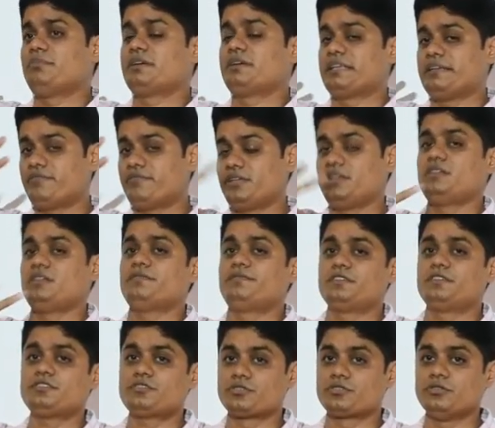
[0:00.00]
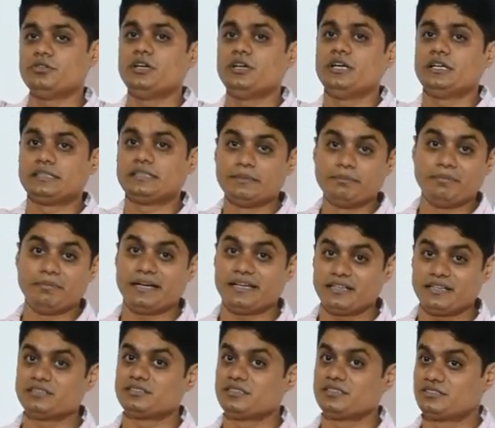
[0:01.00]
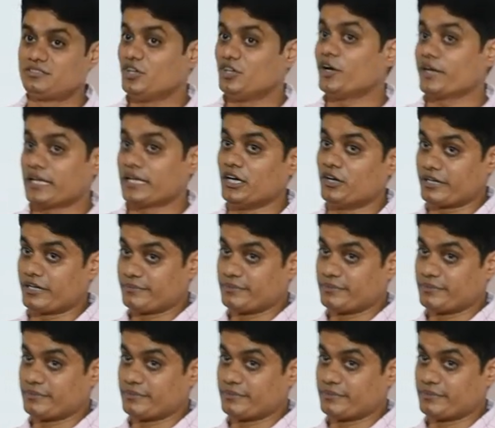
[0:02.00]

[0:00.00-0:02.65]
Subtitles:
but even in the first row the minus is not allowed,